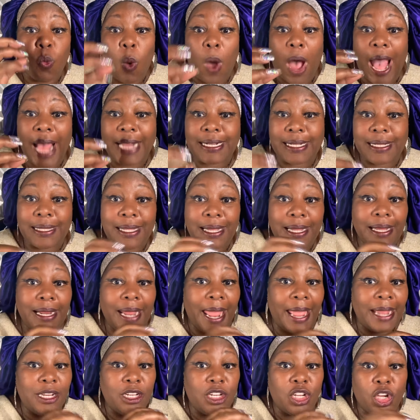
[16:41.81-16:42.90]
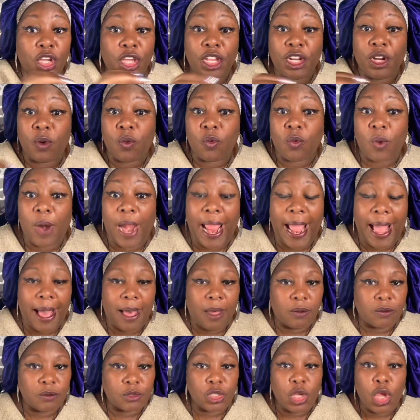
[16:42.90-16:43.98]
waddling and looking
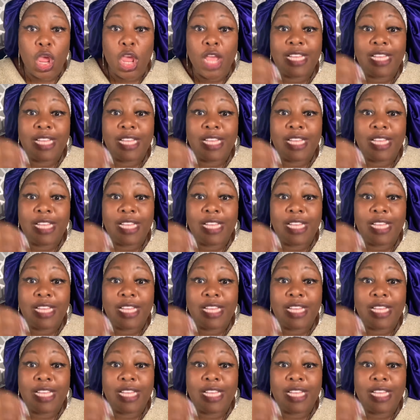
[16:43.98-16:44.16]
around.